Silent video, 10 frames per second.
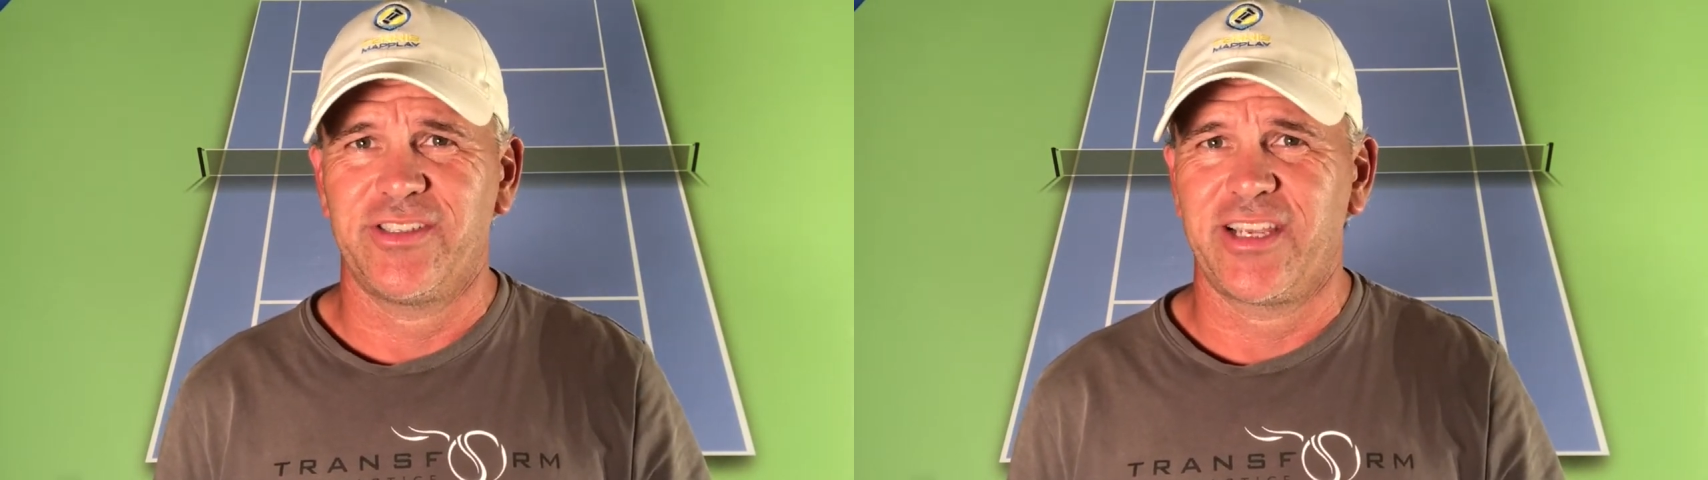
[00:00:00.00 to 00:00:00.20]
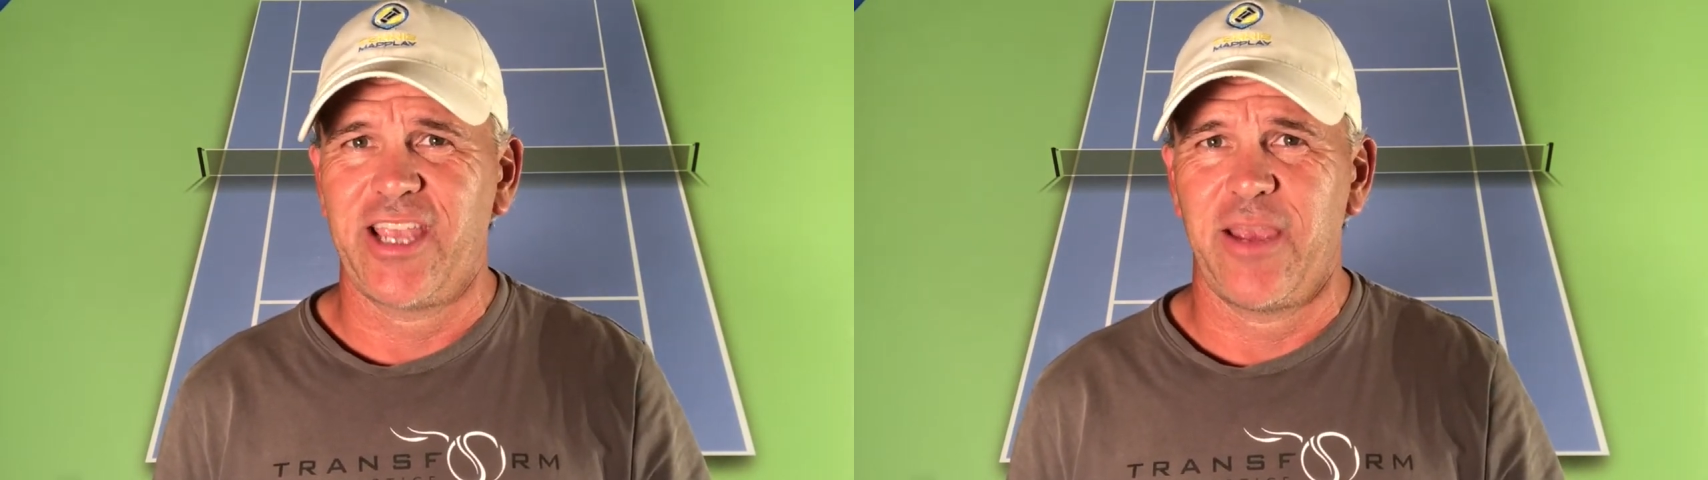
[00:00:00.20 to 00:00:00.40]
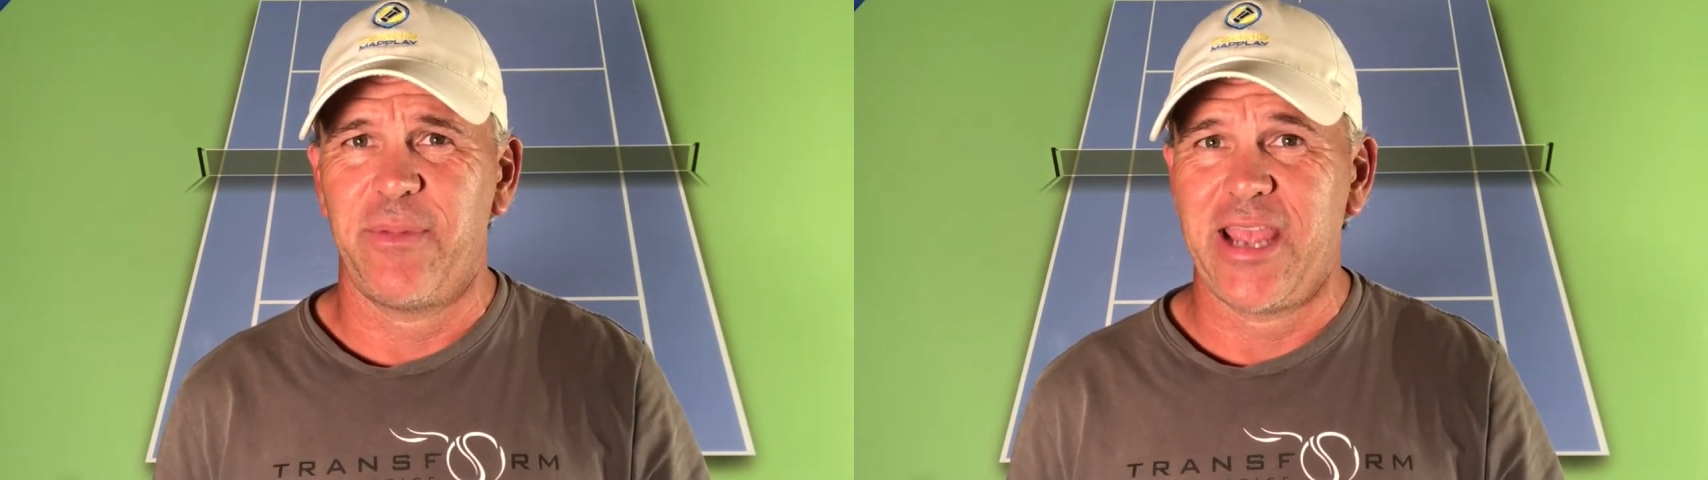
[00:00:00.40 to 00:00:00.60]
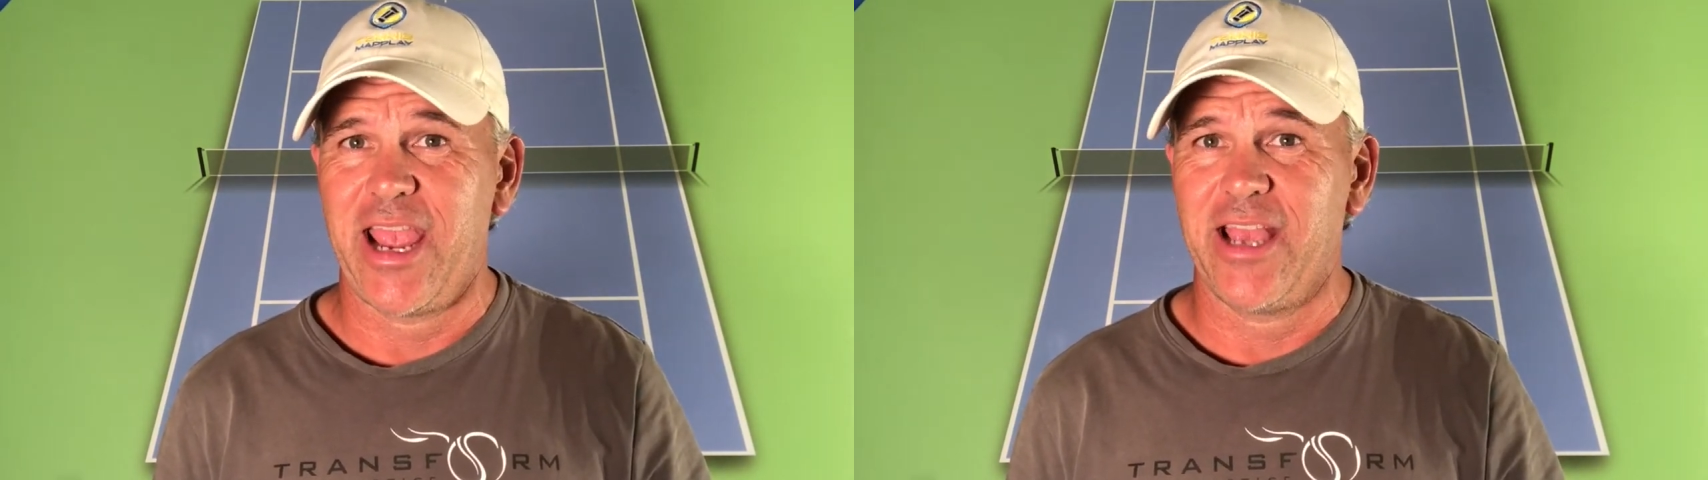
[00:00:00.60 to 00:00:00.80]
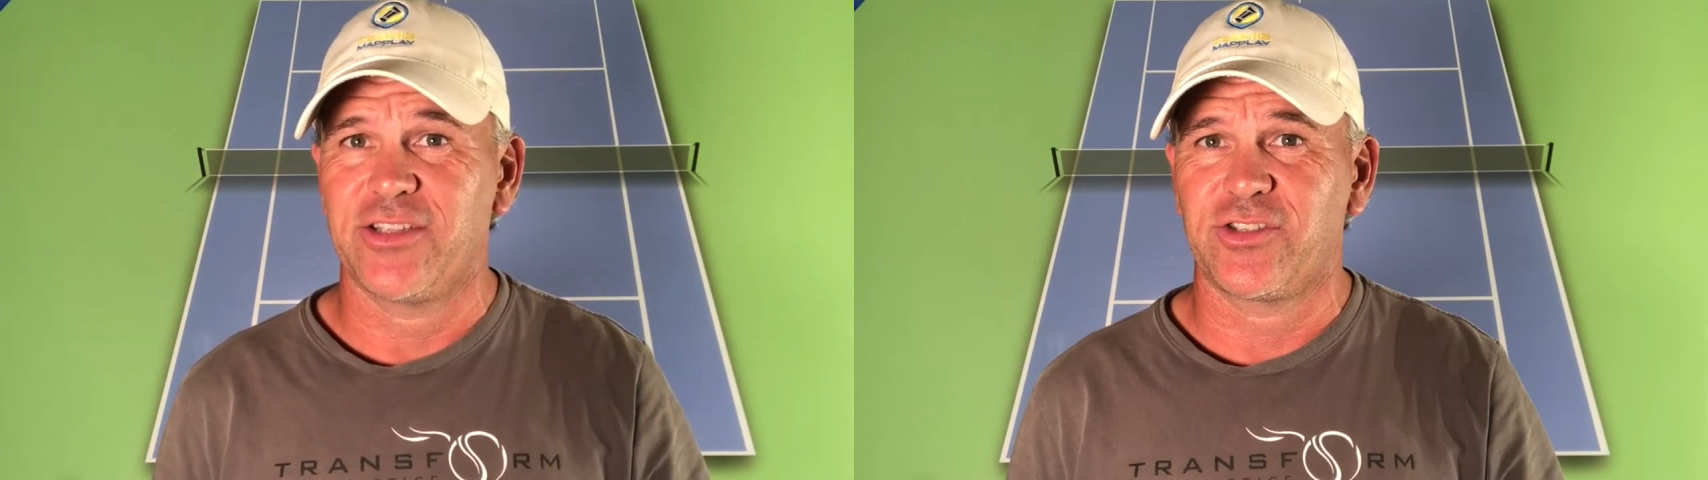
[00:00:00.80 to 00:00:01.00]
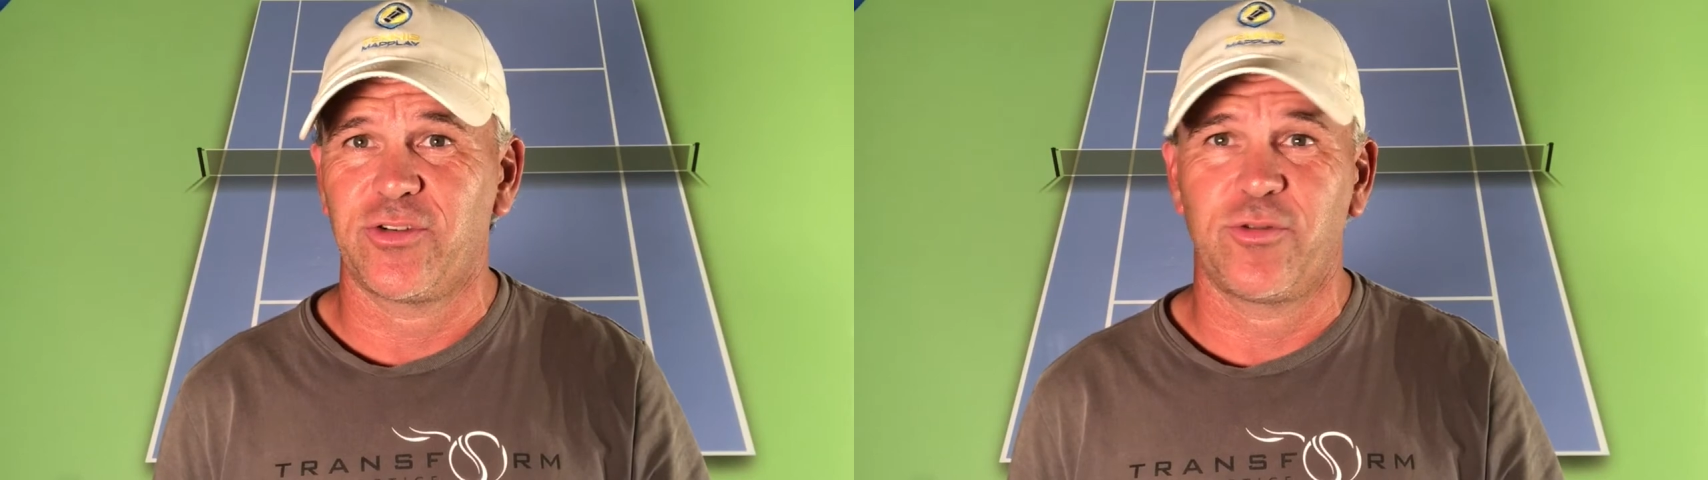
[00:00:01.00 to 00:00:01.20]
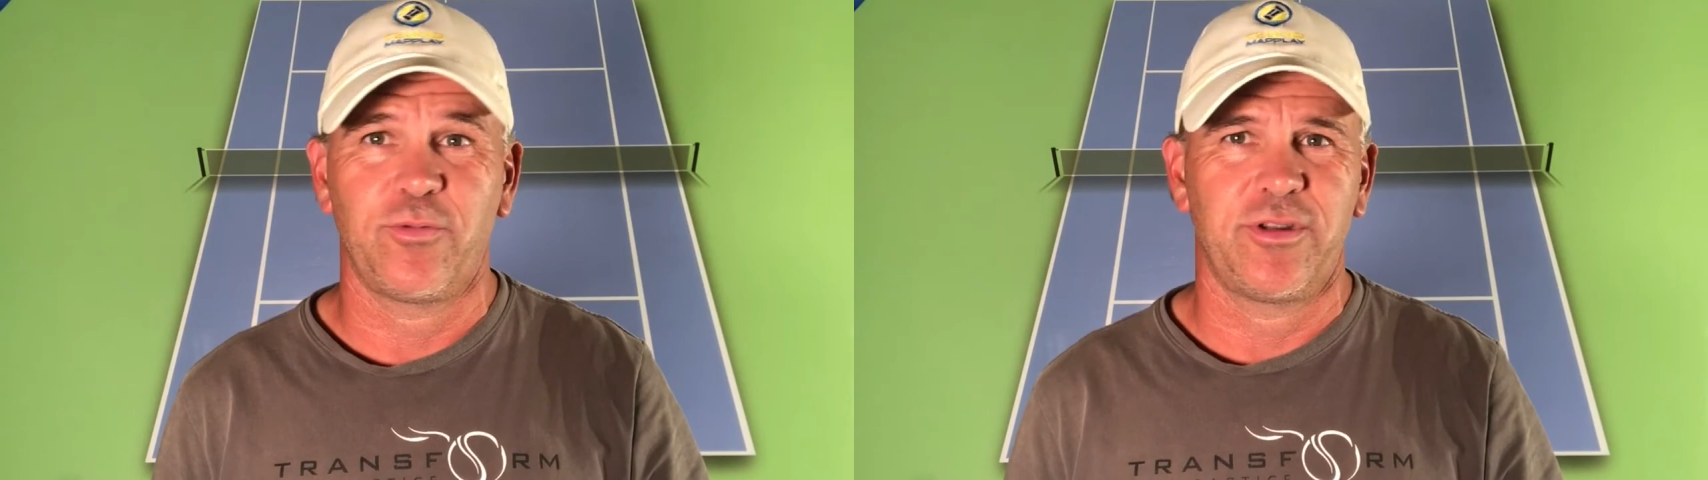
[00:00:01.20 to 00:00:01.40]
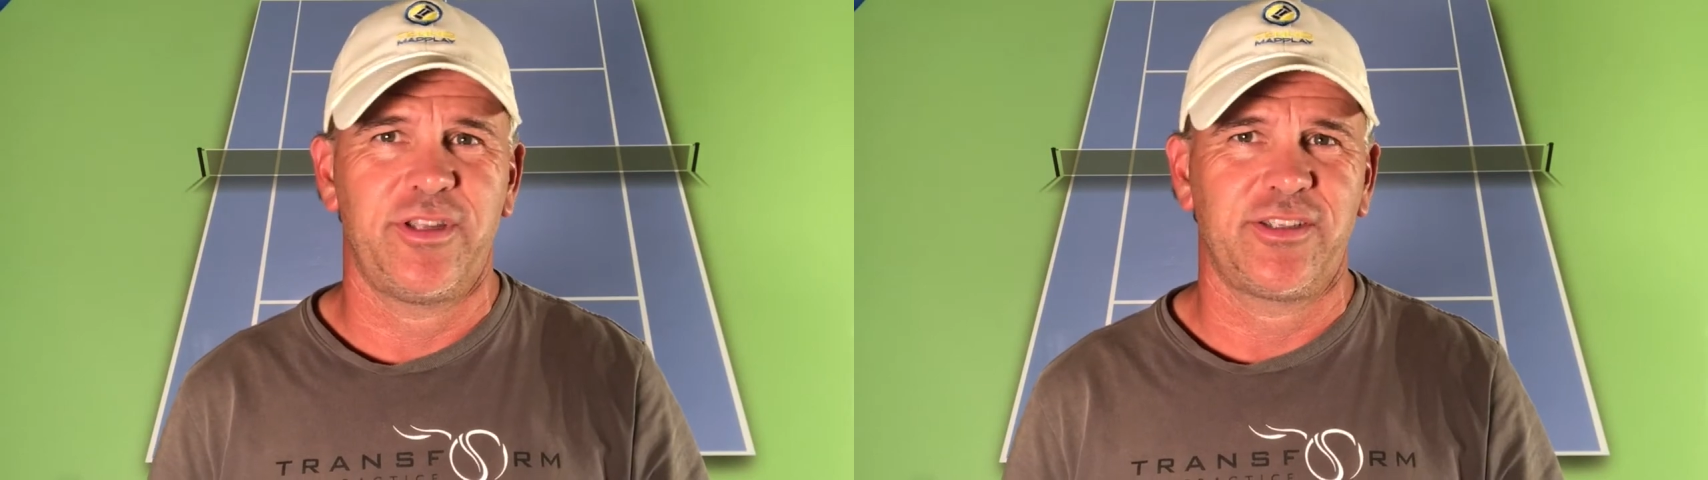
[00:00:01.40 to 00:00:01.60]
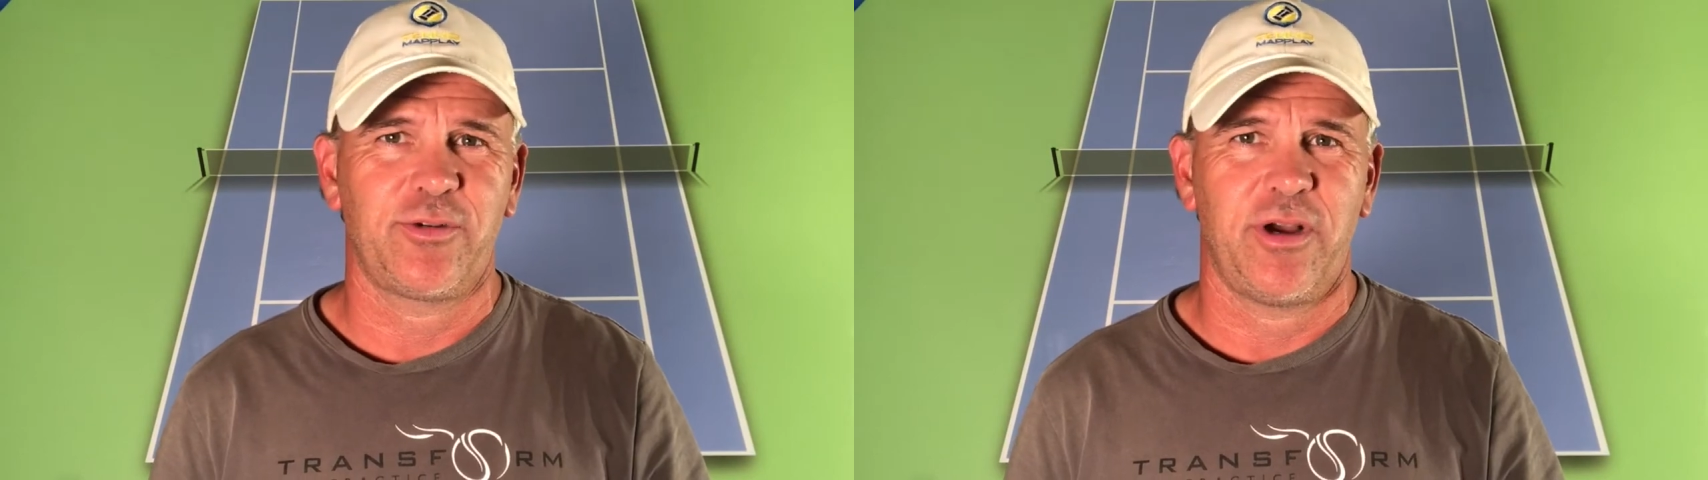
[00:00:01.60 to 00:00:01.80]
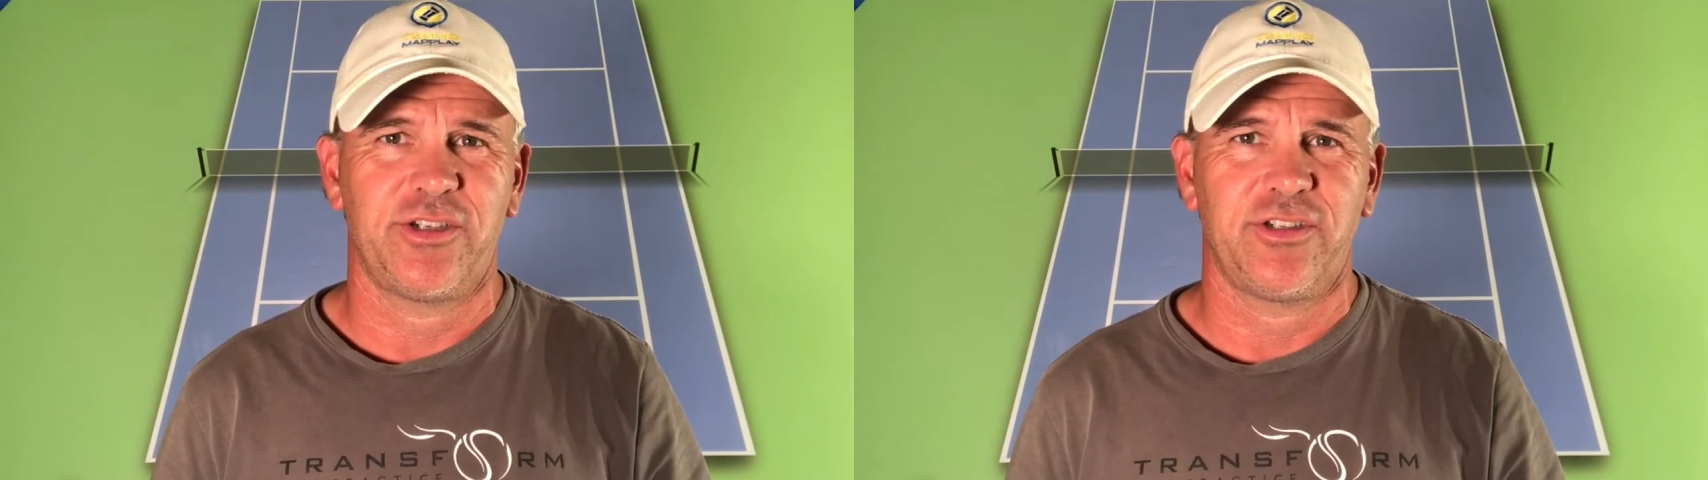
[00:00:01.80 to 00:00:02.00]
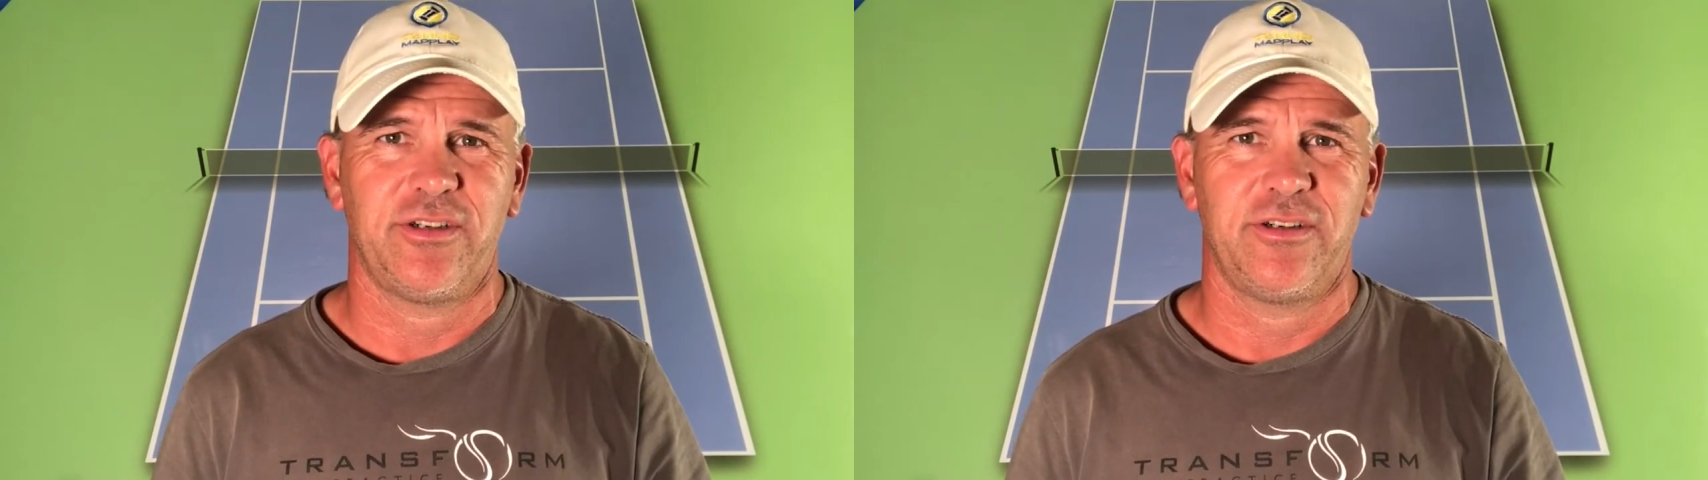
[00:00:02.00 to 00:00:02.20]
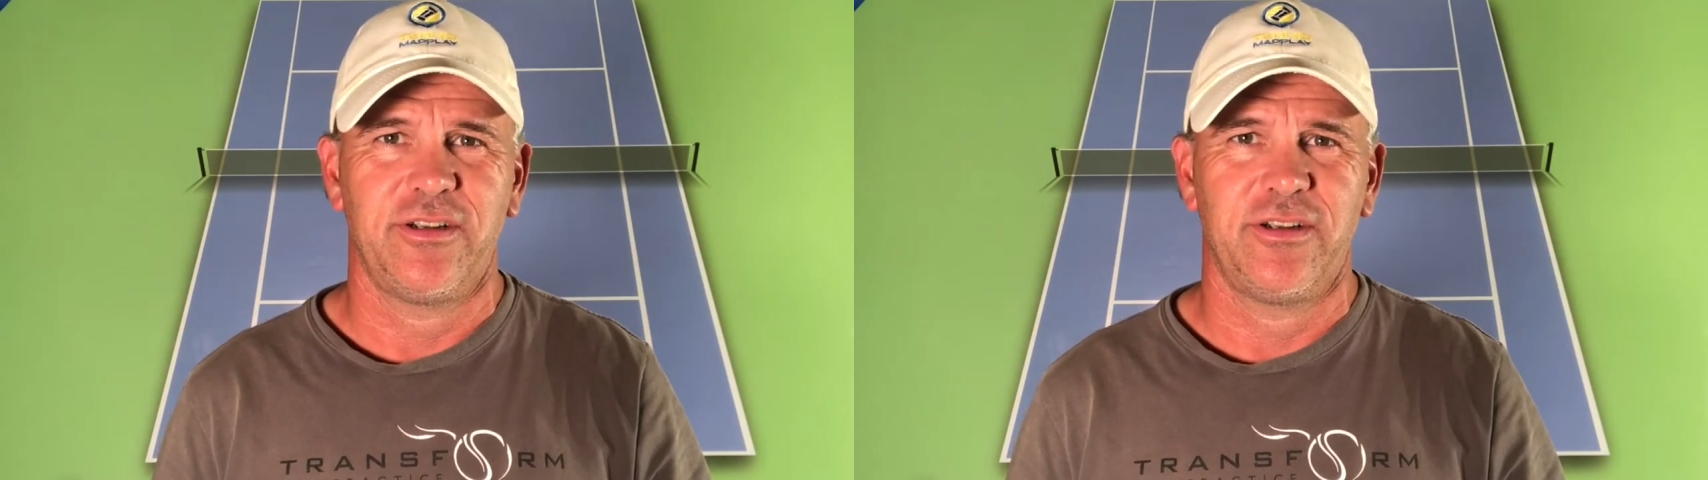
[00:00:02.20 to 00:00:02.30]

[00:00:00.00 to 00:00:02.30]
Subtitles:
that can be answered with this question.